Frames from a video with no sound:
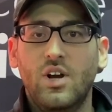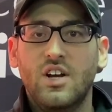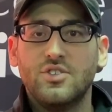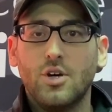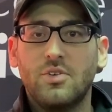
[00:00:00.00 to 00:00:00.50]

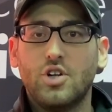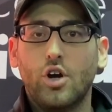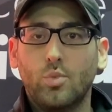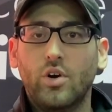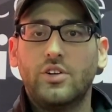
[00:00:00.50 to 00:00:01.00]
so much
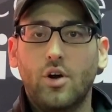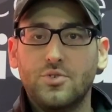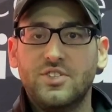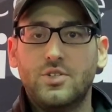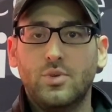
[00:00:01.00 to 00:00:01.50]
hard work
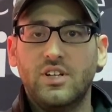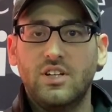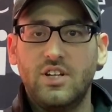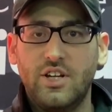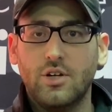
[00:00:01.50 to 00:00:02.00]
goes into it
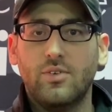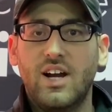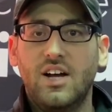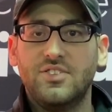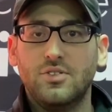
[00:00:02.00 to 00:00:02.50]
year
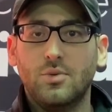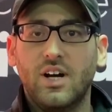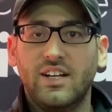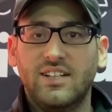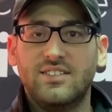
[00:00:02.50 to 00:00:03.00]
round
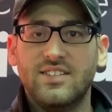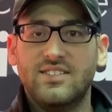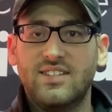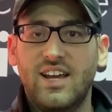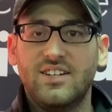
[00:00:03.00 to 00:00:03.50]
to get to
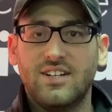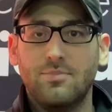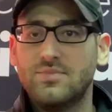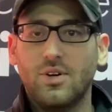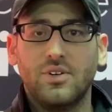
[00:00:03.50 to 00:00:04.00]
this stage, and
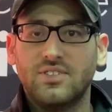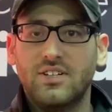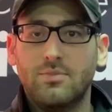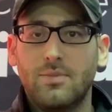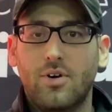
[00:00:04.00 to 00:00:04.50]
I'm so
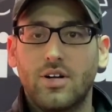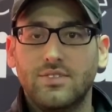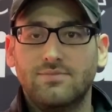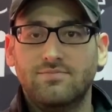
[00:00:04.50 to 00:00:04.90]
excited to be a part of it.